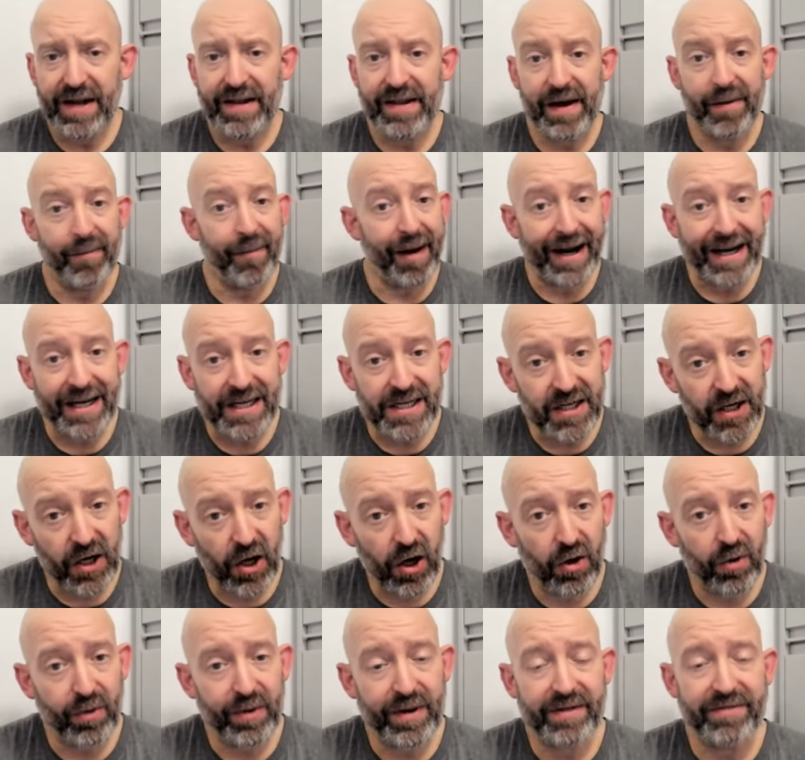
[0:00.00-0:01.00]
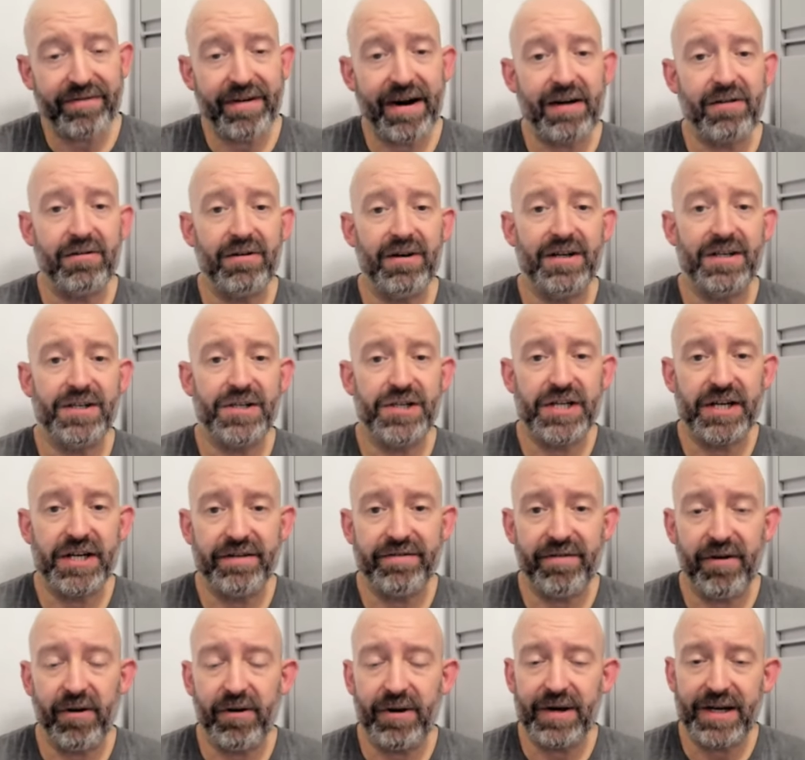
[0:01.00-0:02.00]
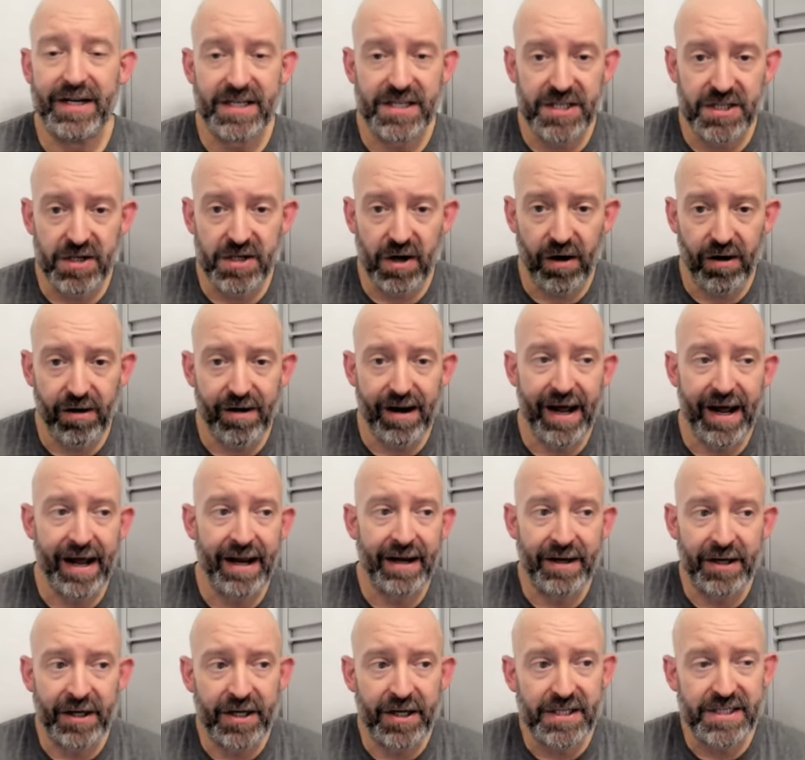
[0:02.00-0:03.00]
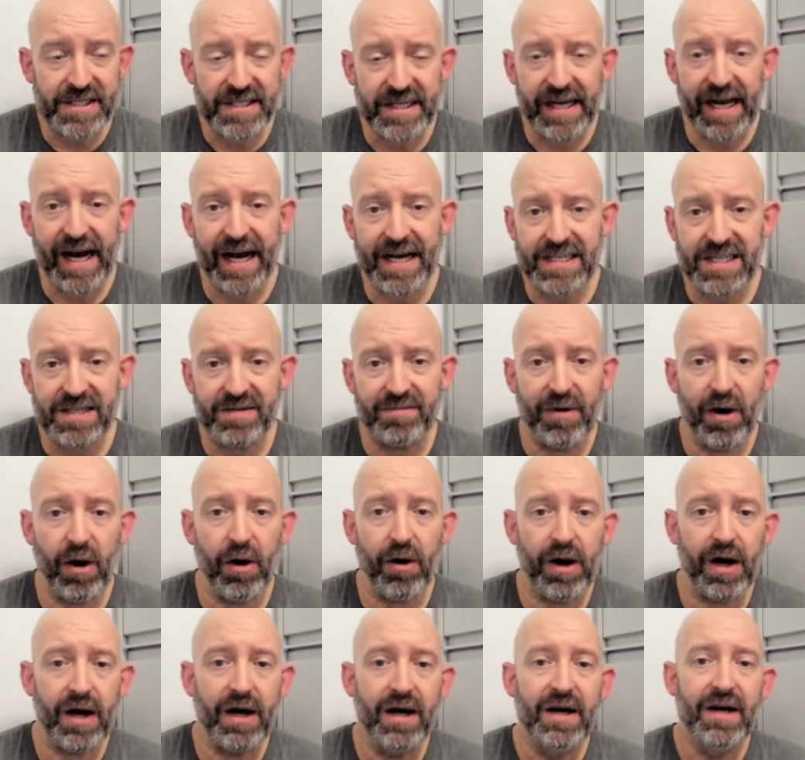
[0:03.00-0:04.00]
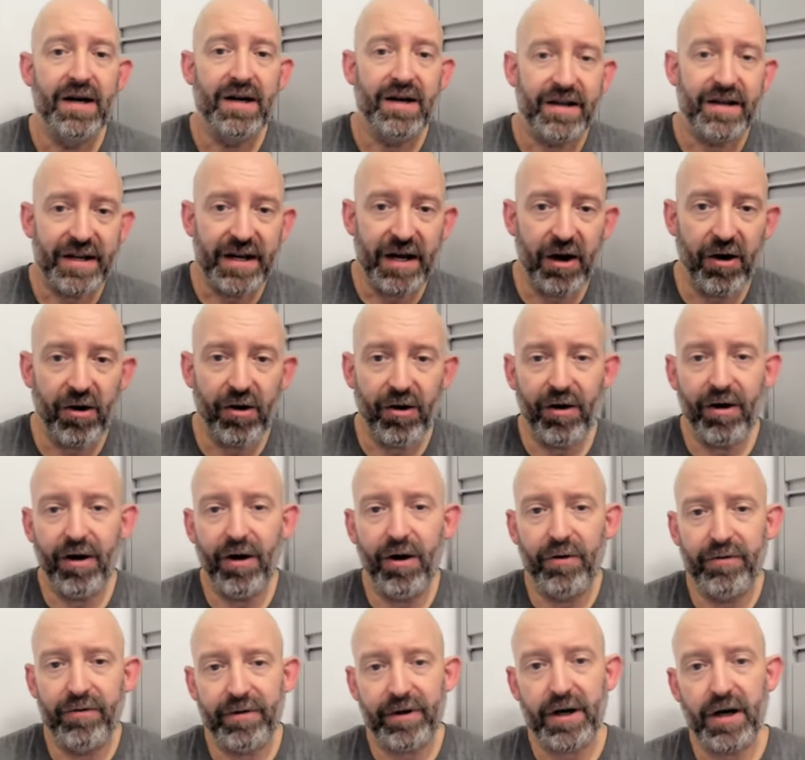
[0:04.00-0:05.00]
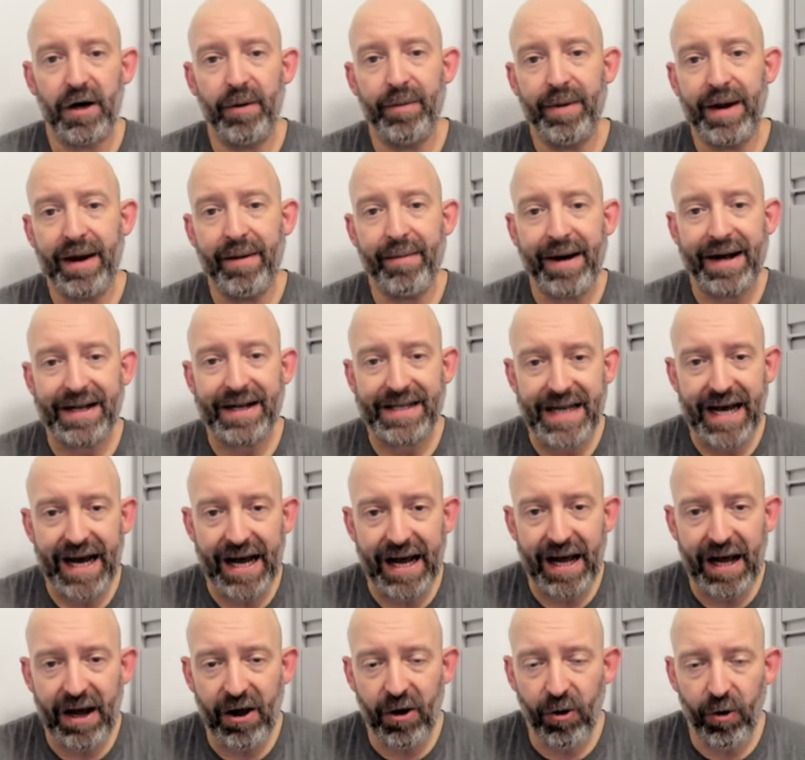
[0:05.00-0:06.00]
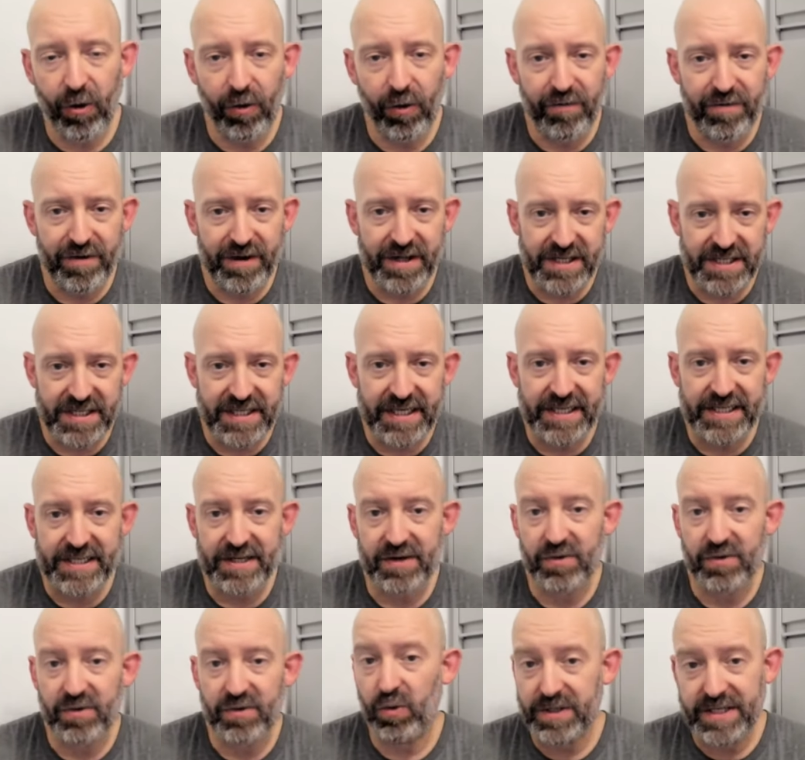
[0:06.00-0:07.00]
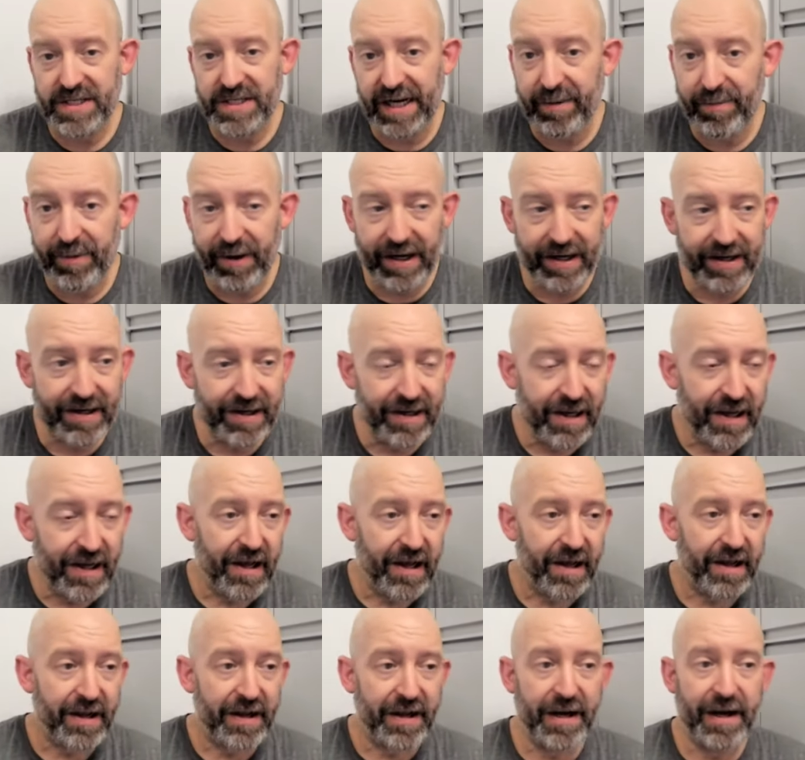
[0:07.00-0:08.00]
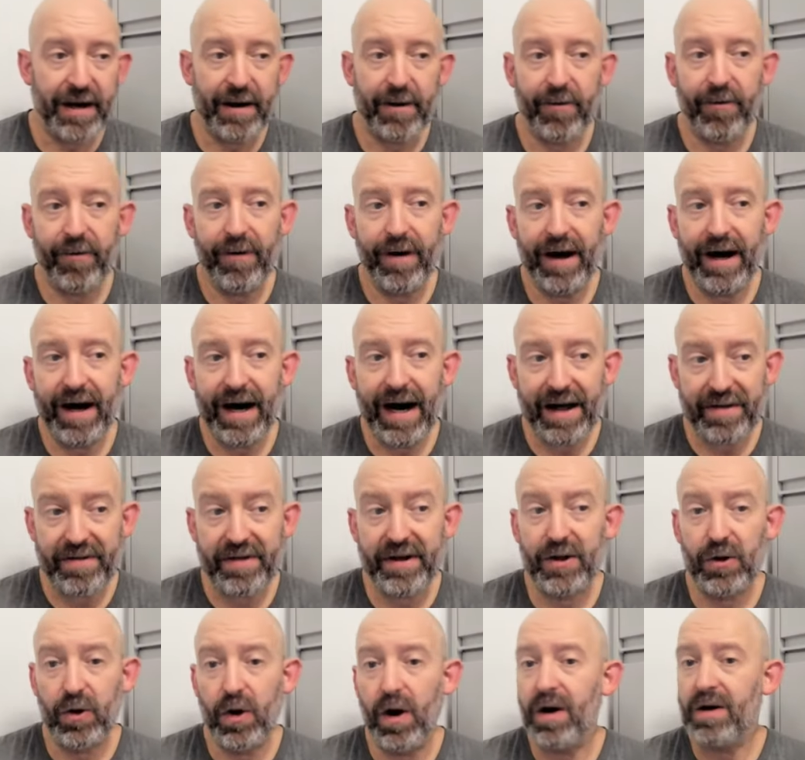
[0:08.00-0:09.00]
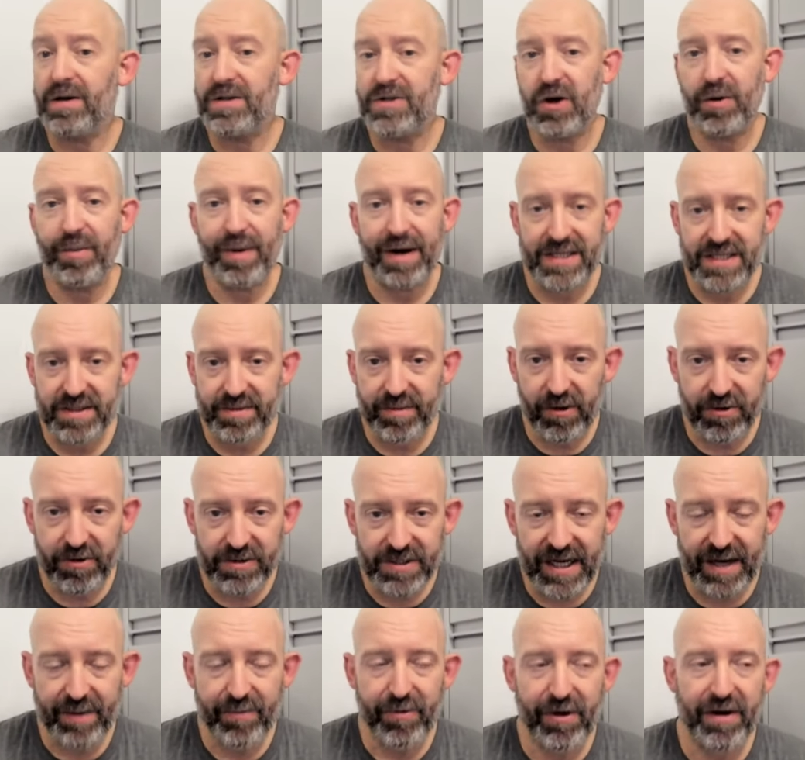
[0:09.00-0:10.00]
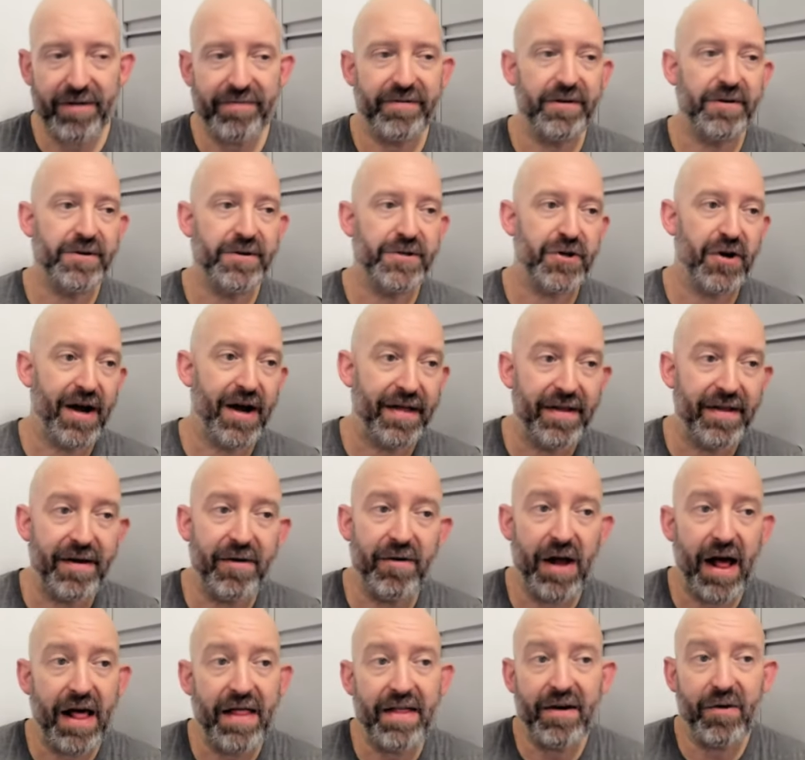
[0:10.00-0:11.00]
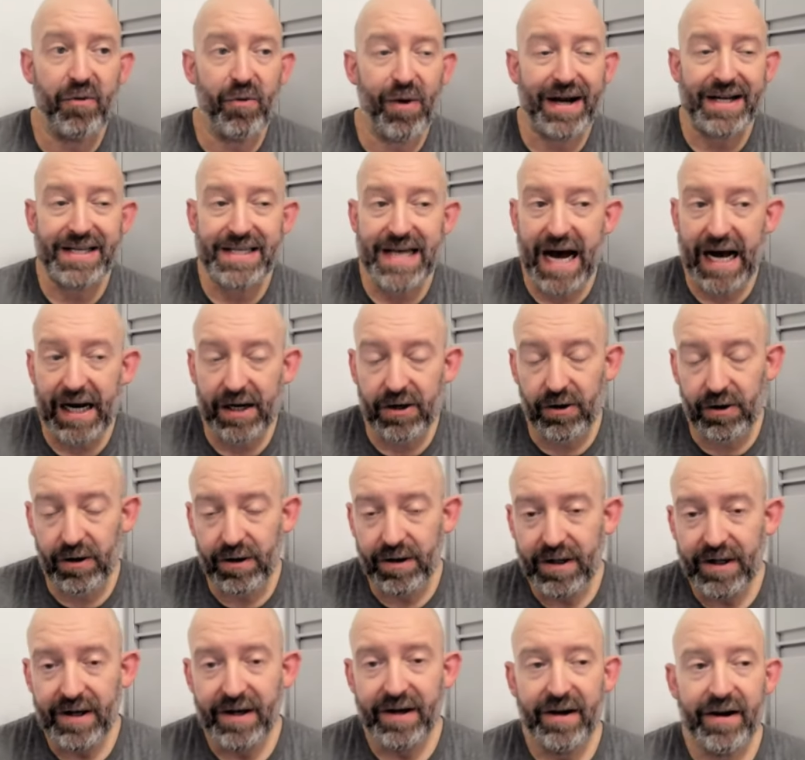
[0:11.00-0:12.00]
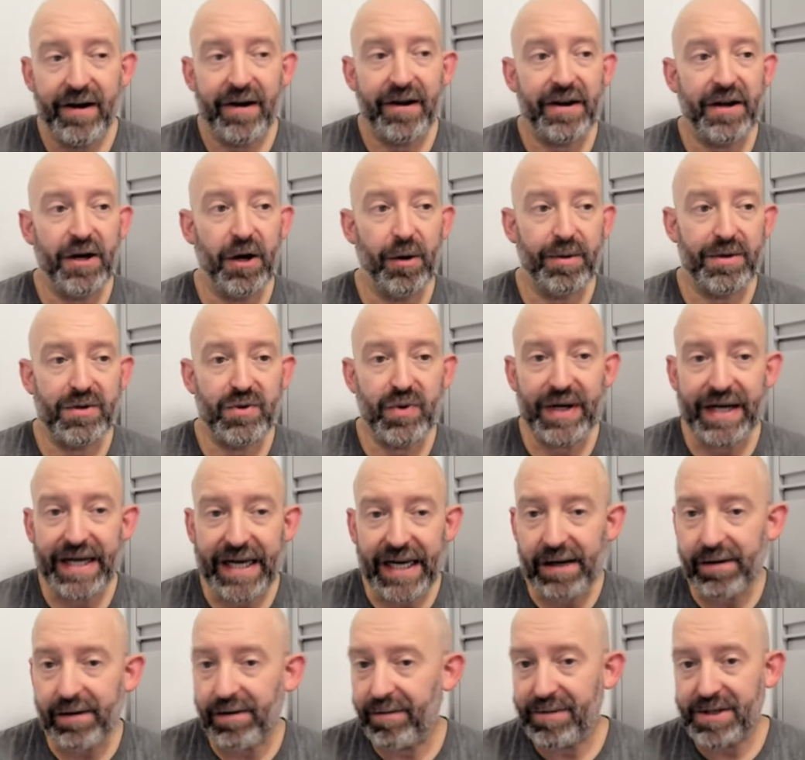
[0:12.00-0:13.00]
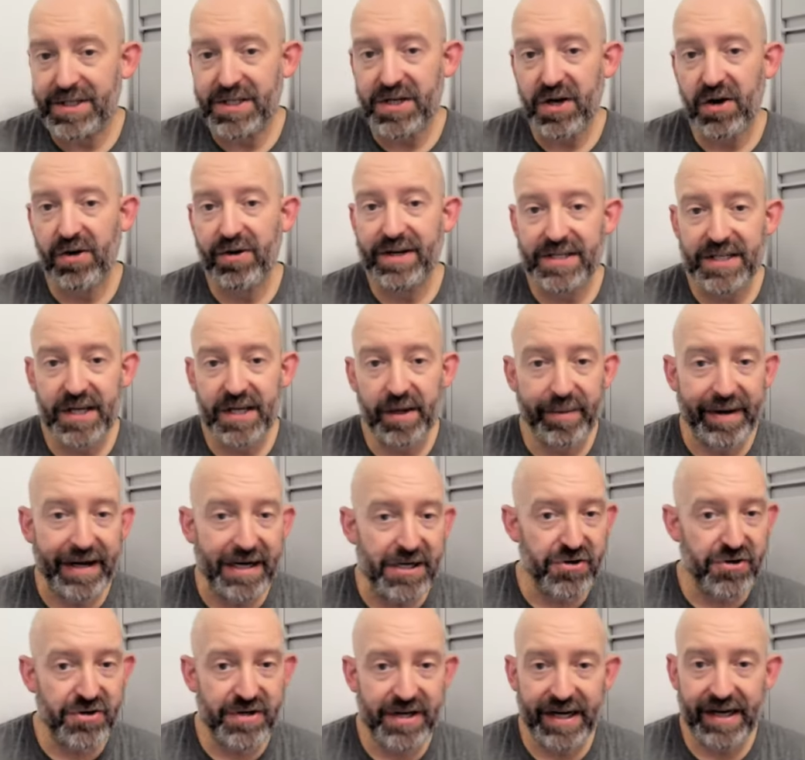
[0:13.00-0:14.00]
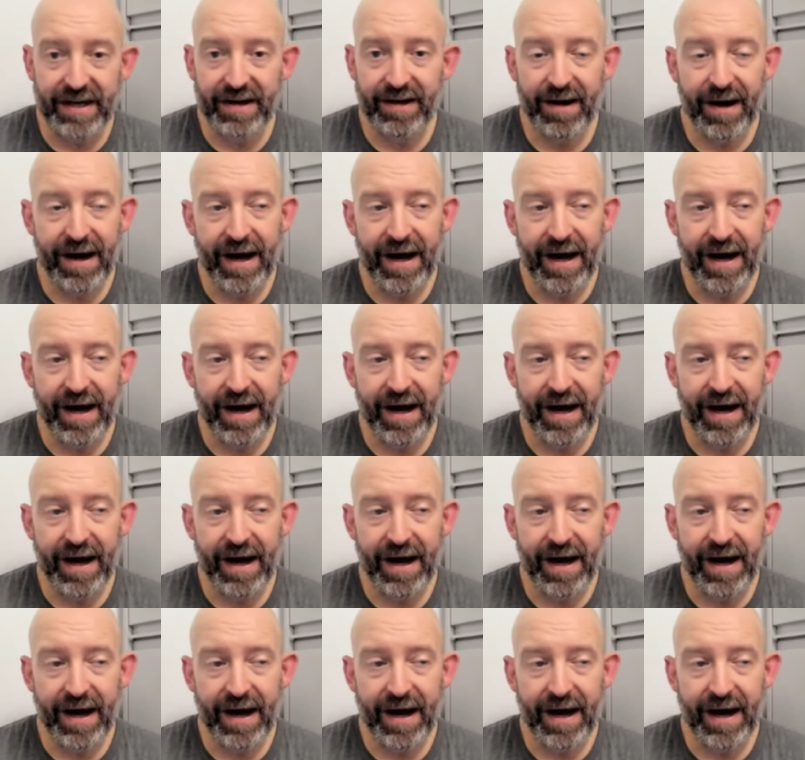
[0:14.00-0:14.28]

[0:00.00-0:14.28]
They might go with the veteran Schiaffoni to start, and you can see Asamoah, you know, overcome him at over the season. We'll see. But, you know, I think long-term Asamoah's got a bright future. And then right tackle, you know, between Needham and Missouri, it's going to be interesting.